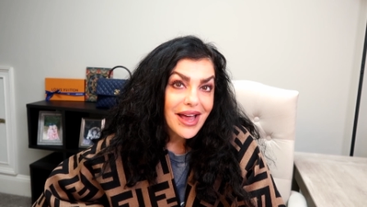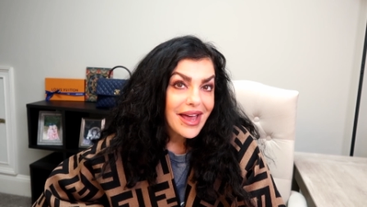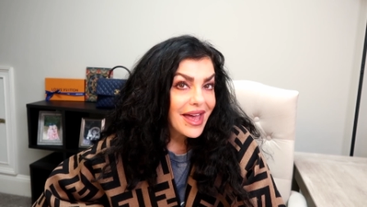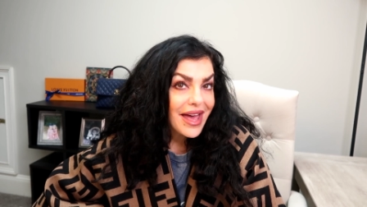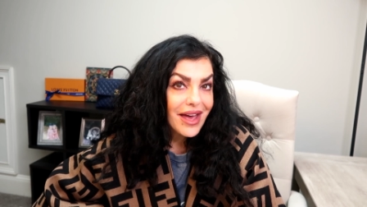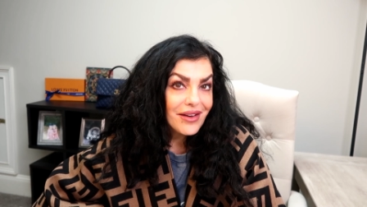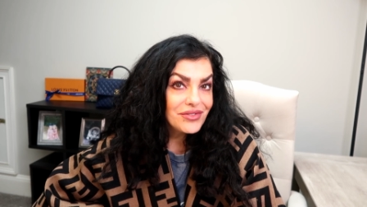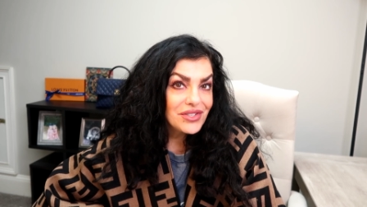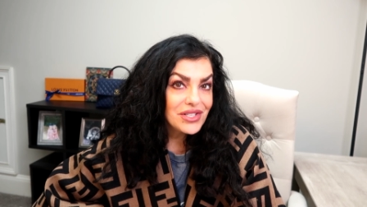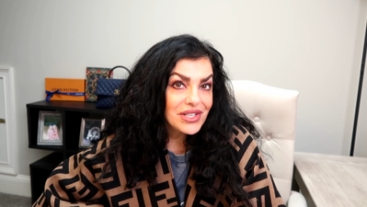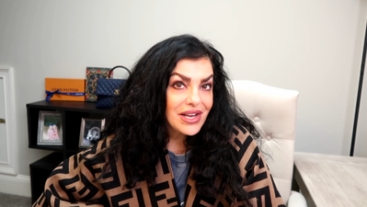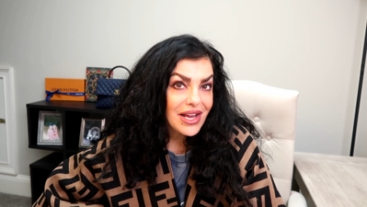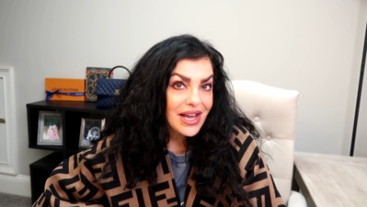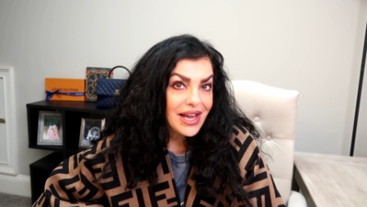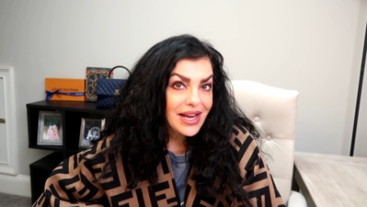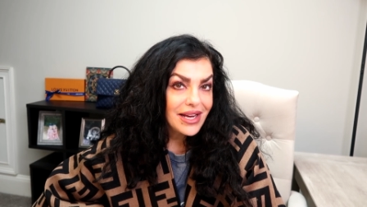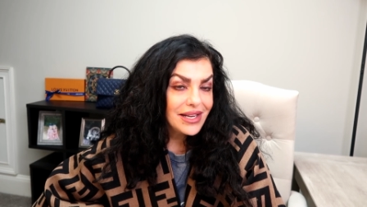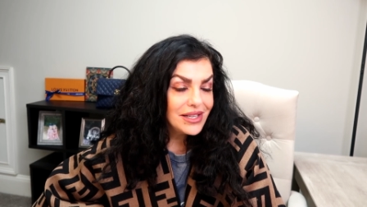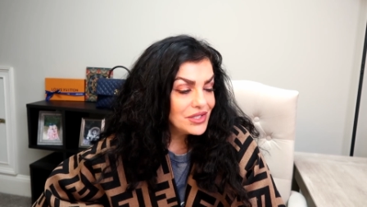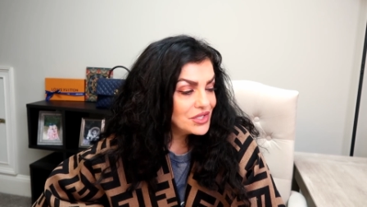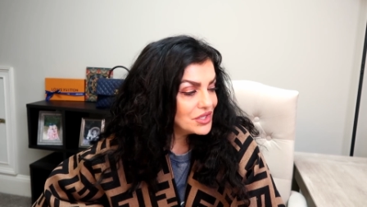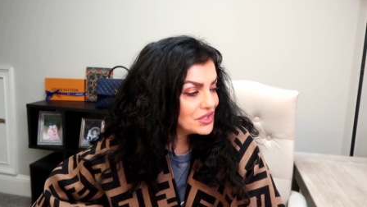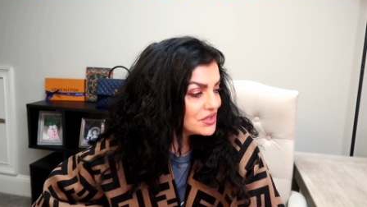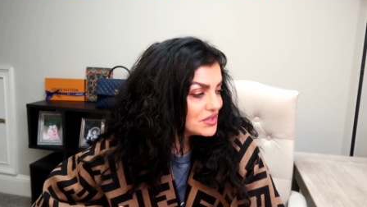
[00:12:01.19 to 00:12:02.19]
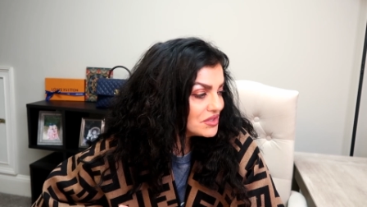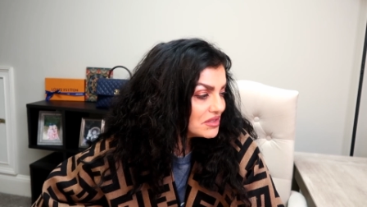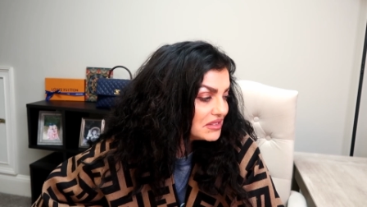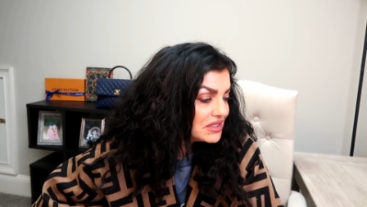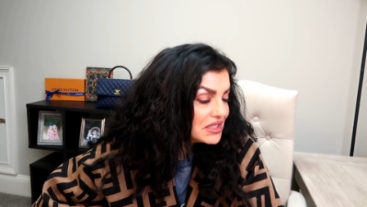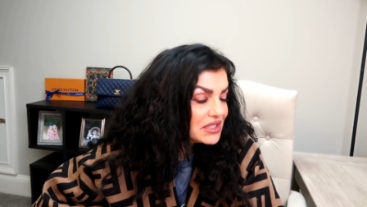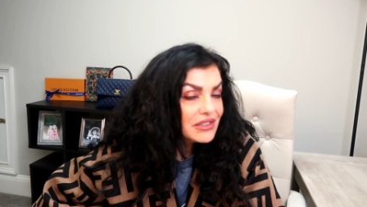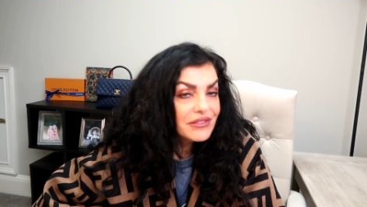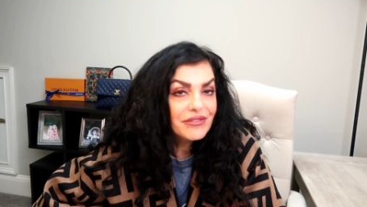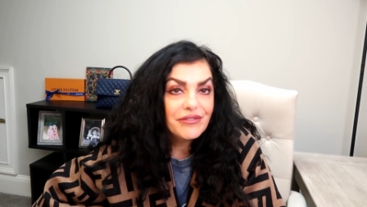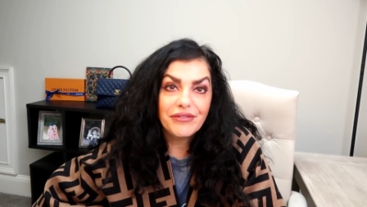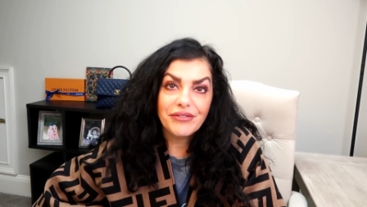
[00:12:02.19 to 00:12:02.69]
I have today. Just a
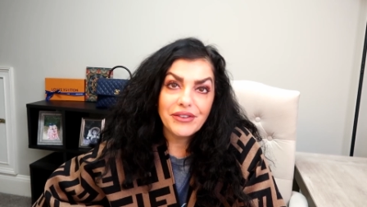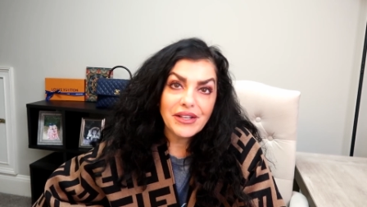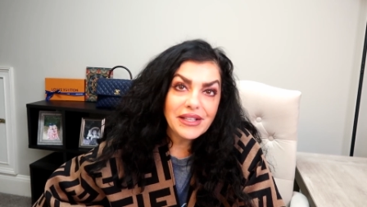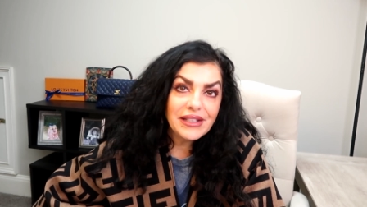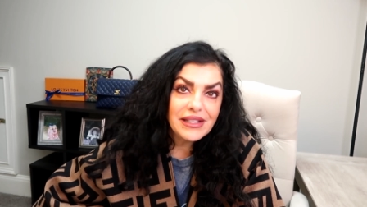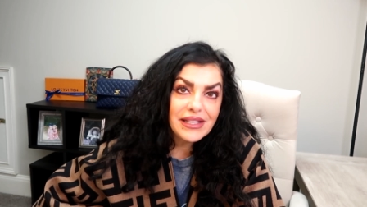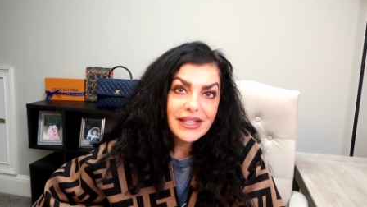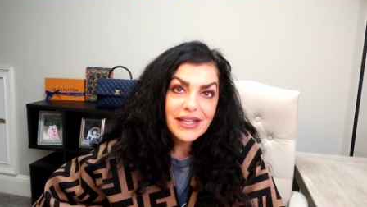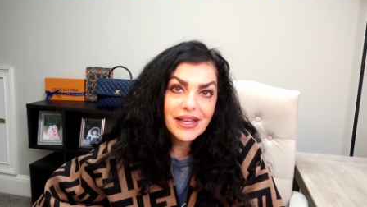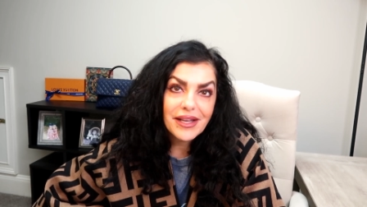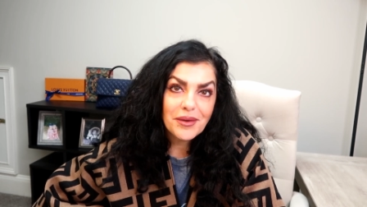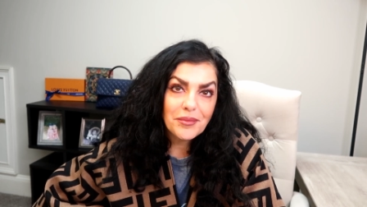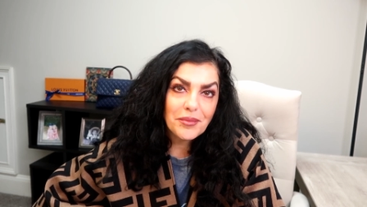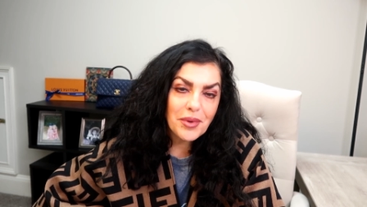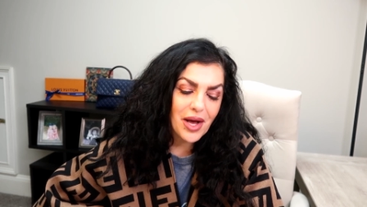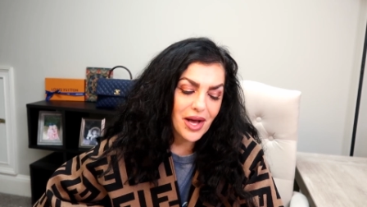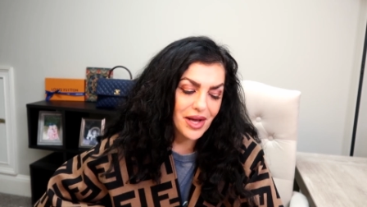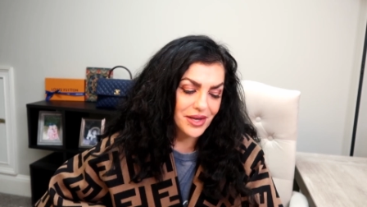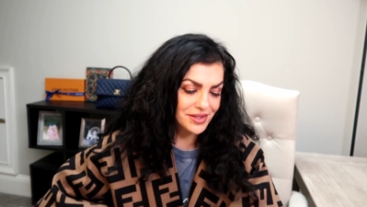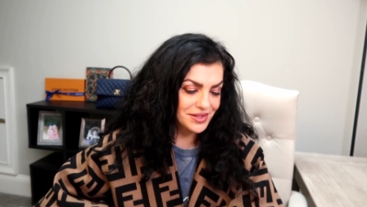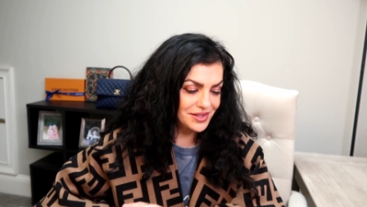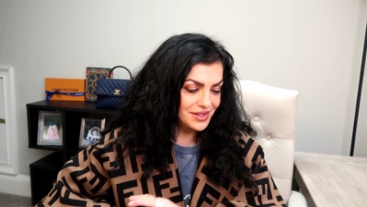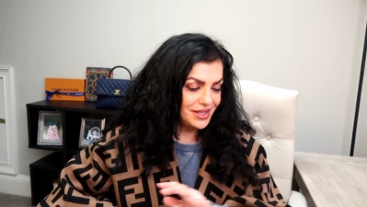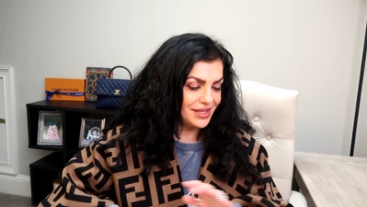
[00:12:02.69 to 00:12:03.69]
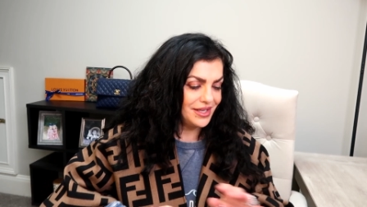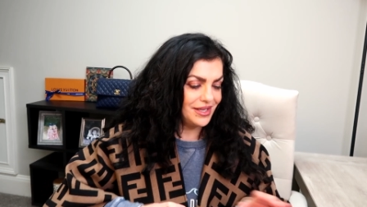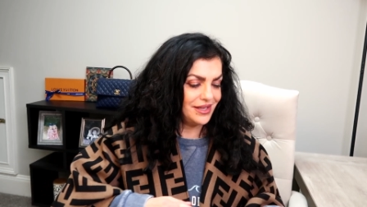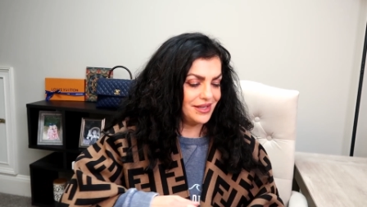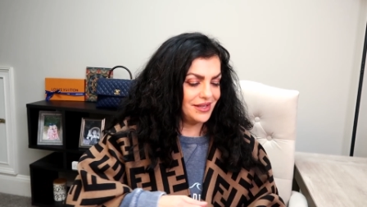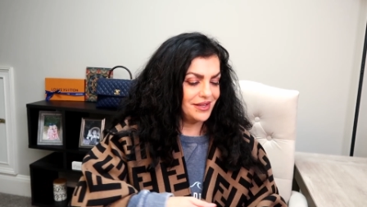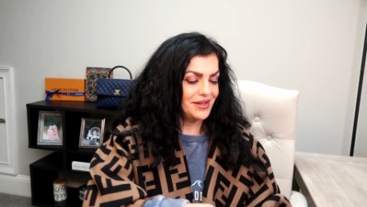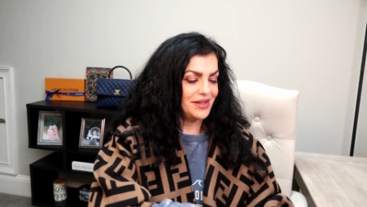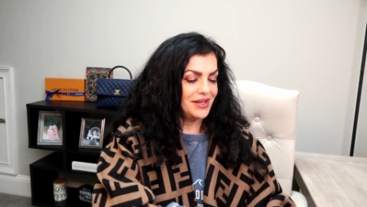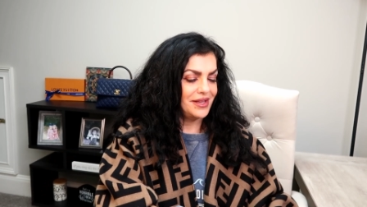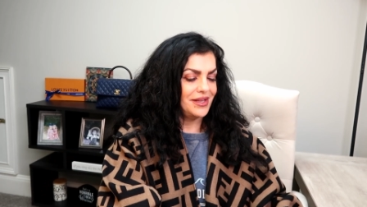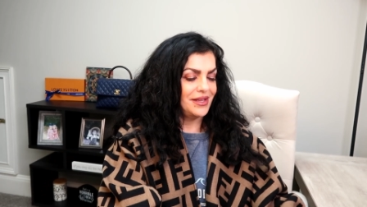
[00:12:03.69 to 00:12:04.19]
little Fendi
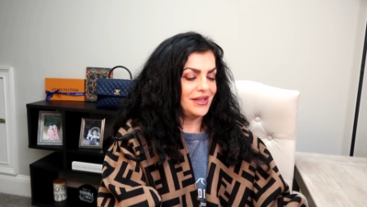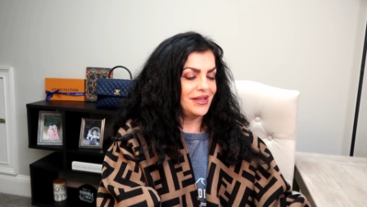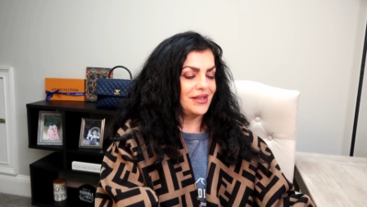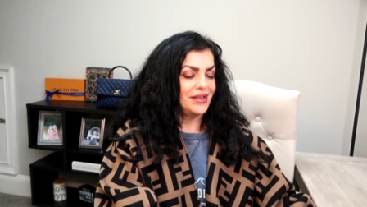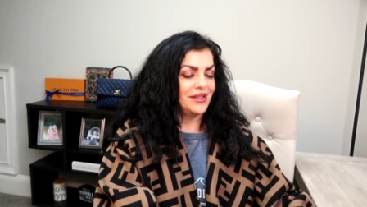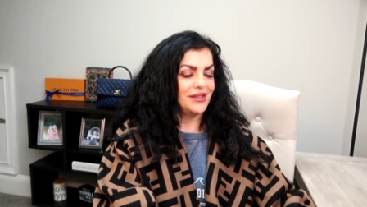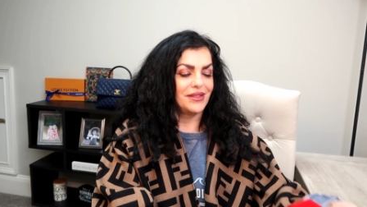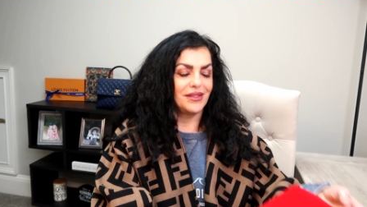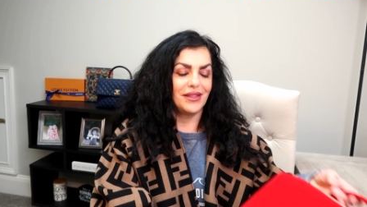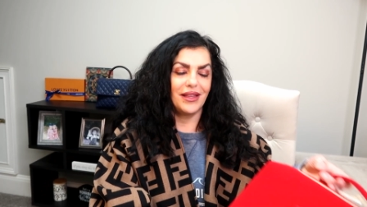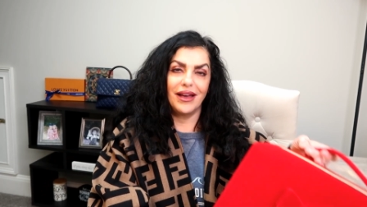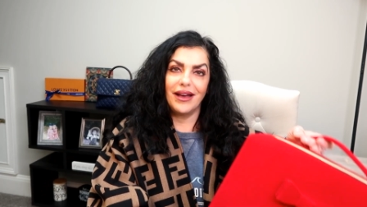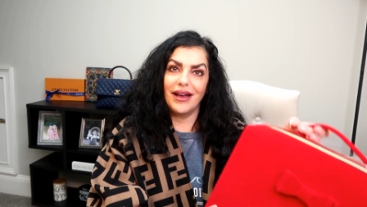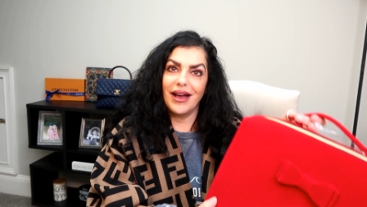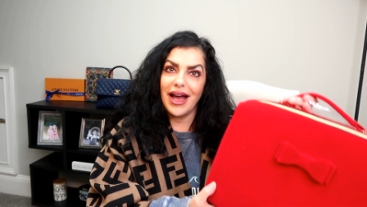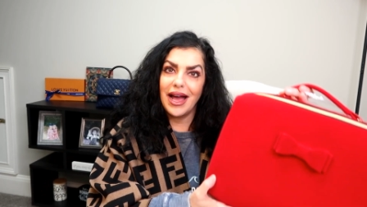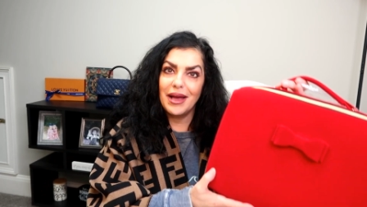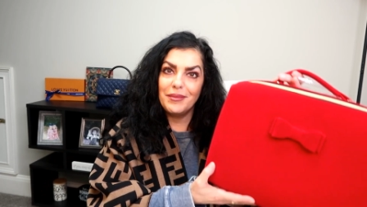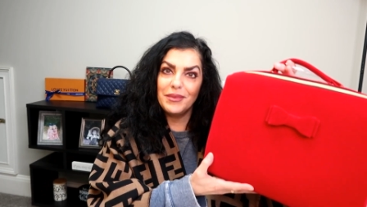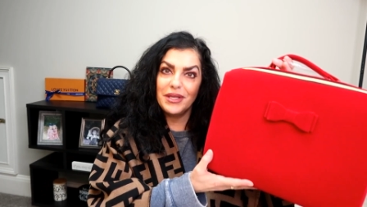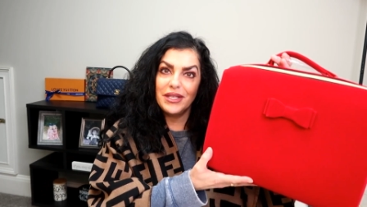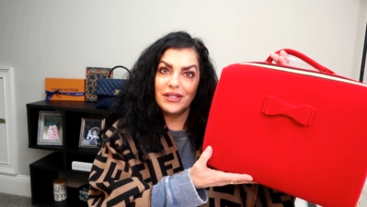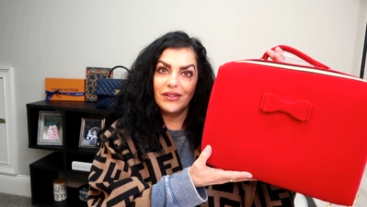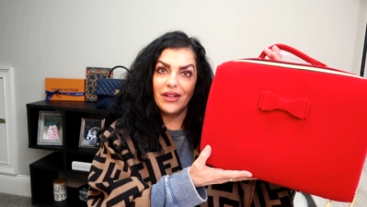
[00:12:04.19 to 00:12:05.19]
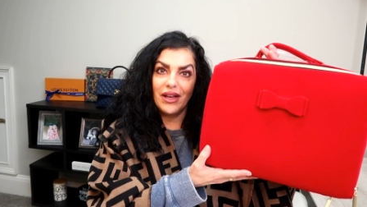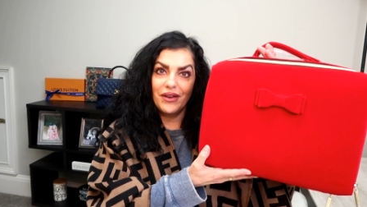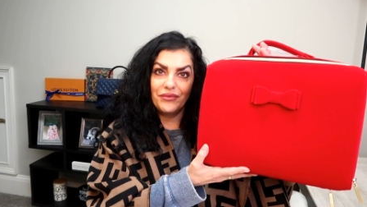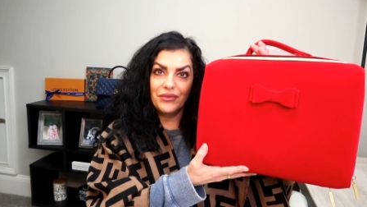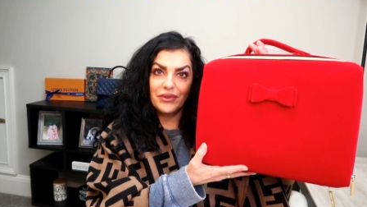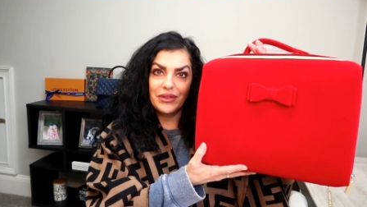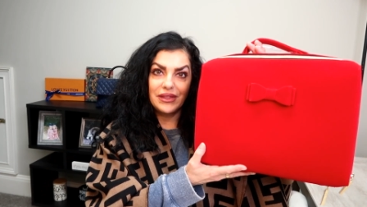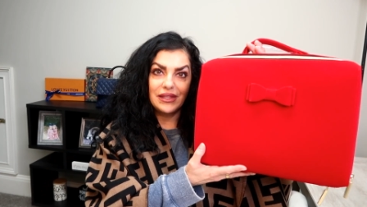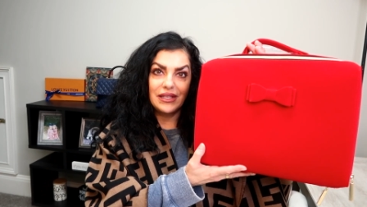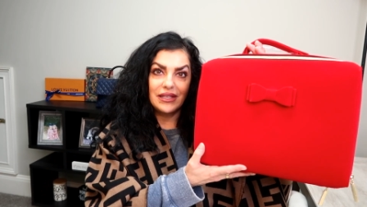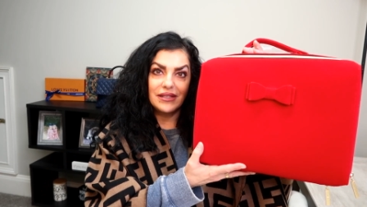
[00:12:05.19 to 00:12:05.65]
unboxing. I'm in love with